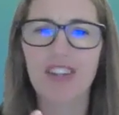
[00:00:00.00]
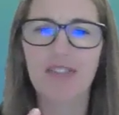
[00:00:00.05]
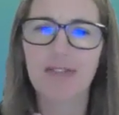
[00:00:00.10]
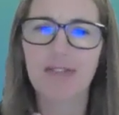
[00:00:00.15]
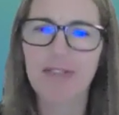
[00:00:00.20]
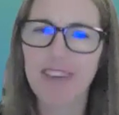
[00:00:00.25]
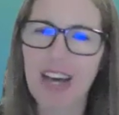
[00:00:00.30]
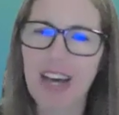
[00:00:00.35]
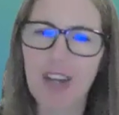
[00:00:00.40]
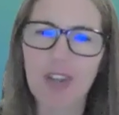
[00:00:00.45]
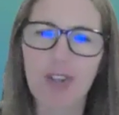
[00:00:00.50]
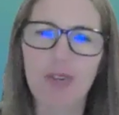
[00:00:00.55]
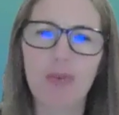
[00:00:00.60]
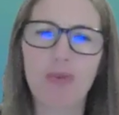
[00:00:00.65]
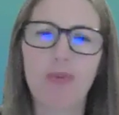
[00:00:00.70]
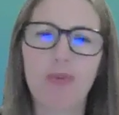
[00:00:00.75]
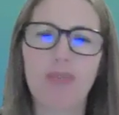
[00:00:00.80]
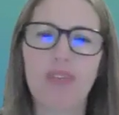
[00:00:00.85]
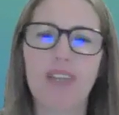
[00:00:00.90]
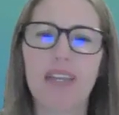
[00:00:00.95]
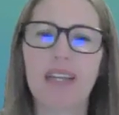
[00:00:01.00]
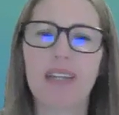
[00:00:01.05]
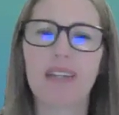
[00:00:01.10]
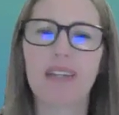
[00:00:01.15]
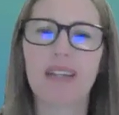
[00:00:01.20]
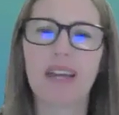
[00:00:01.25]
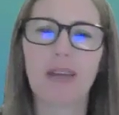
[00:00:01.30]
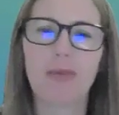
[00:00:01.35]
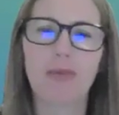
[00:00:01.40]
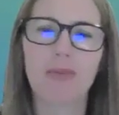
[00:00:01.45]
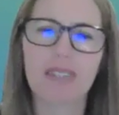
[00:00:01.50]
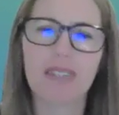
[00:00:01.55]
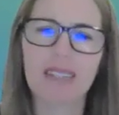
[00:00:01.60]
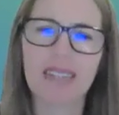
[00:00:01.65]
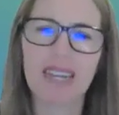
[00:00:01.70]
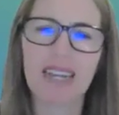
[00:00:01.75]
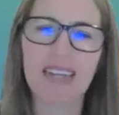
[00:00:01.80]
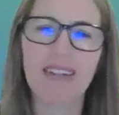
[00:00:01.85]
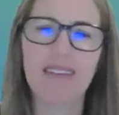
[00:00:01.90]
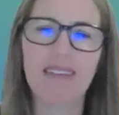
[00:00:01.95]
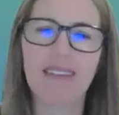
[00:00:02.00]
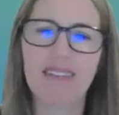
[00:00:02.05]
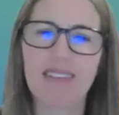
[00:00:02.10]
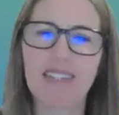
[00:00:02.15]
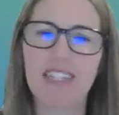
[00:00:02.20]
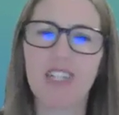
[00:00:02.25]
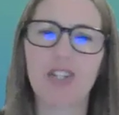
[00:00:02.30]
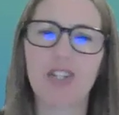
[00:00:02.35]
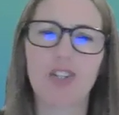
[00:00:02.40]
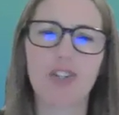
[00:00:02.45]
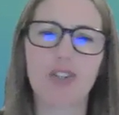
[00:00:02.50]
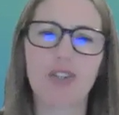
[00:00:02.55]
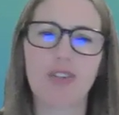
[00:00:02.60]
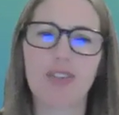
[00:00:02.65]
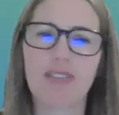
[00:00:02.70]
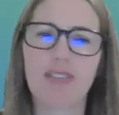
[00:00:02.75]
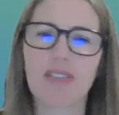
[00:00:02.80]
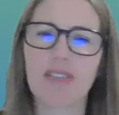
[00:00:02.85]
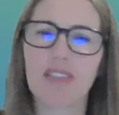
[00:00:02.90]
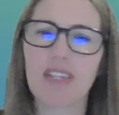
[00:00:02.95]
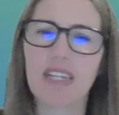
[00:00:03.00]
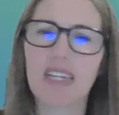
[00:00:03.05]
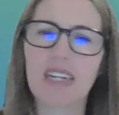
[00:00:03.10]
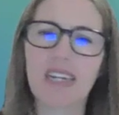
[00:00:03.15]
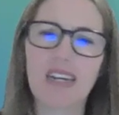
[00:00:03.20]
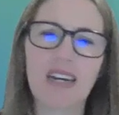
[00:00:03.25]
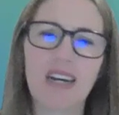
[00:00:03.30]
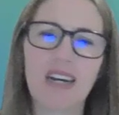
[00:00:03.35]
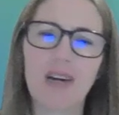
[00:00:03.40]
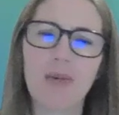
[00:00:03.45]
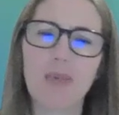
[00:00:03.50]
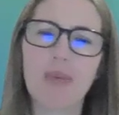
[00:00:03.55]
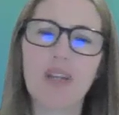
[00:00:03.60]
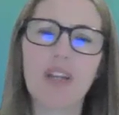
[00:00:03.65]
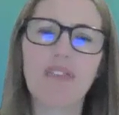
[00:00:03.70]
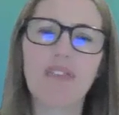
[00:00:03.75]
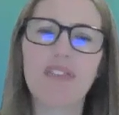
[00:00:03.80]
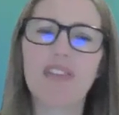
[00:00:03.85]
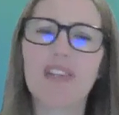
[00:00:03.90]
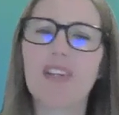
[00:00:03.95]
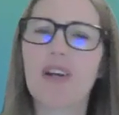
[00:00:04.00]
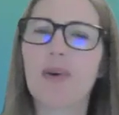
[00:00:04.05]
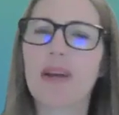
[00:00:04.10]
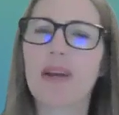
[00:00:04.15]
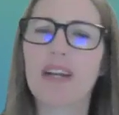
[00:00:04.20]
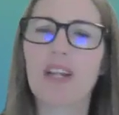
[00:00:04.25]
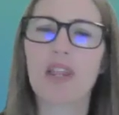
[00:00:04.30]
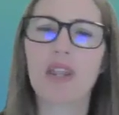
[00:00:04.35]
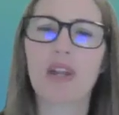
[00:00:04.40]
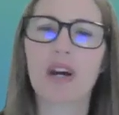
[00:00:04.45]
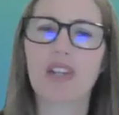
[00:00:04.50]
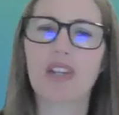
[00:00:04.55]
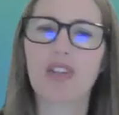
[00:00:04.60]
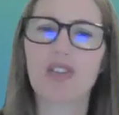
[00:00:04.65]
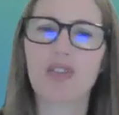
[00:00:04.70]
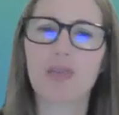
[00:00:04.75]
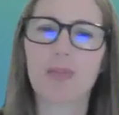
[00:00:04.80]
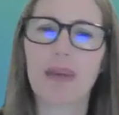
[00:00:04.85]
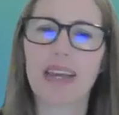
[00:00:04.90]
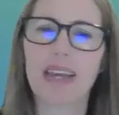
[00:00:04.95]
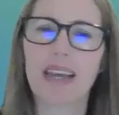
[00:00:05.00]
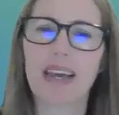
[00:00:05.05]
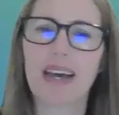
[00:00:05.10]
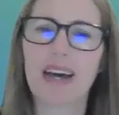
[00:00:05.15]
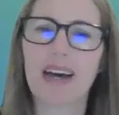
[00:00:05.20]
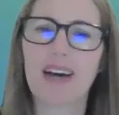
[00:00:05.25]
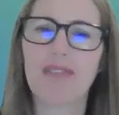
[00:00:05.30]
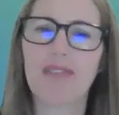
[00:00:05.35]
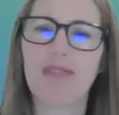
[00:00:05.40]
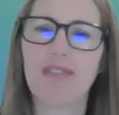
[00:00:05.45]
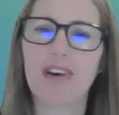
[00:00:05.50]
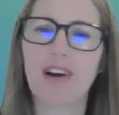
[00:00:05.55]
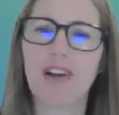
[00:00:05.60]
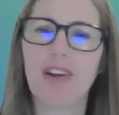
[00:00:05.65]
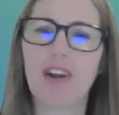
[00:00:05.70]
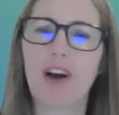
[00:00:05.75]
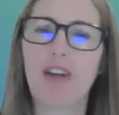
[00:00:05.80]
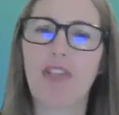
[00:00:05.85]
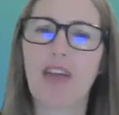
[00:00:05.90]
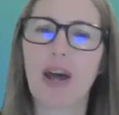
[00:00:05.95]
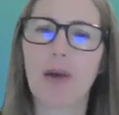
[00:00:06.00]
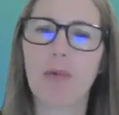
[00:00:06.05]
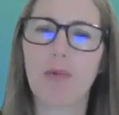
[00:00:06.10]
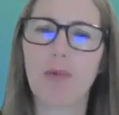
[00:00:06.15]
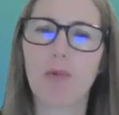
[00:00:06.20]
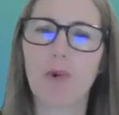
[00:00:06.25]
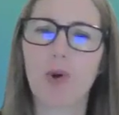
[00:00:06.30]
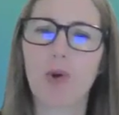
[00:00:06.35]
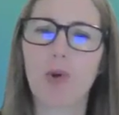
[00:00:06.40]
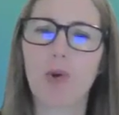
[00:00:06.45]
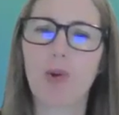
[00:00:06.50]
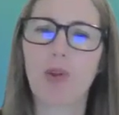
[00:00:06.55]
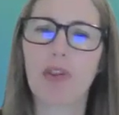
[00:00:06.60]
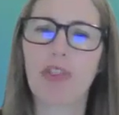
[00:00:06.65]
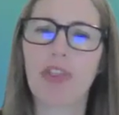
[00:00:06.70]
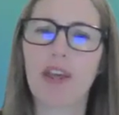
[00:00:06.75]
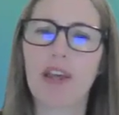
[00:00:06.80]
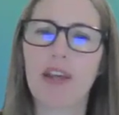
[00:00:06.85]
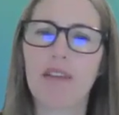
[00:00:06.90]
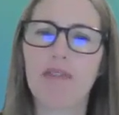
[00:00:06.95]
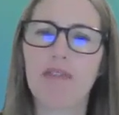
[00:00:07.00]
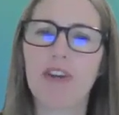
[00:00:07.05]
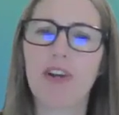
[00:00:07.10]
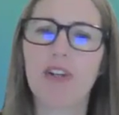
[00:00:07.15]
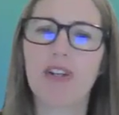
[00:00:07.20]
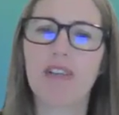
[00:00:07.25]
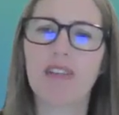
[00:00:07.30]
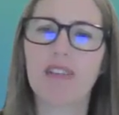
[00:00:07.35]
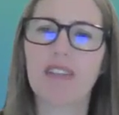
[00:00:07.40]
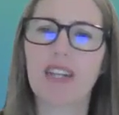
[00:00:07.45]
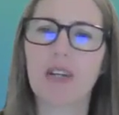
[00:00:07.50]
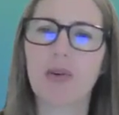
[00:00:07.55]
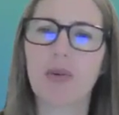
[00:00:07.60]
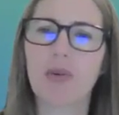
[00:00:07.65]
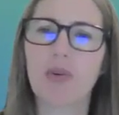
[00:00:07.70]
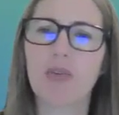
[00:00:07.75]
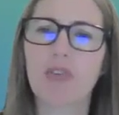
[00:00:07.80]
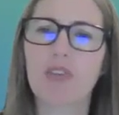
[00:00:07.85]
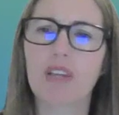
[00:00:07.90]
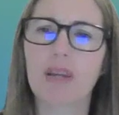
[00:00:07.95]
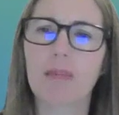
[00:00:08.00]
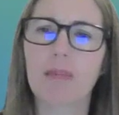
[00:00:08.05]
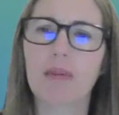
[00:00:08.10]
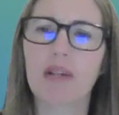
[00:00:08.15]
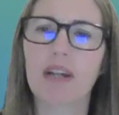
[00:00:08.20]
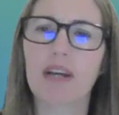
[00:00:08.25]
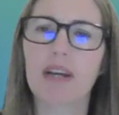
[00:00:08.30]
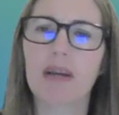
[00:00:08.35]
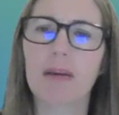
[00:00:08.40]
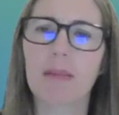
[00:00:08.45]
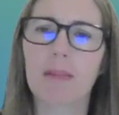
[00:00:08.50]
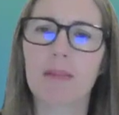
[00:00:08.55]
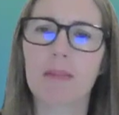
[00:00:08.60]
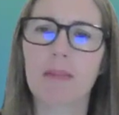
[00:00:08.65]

values and retains teachers? Would love to know any thoughts you may have on that role that various stakeholders can play.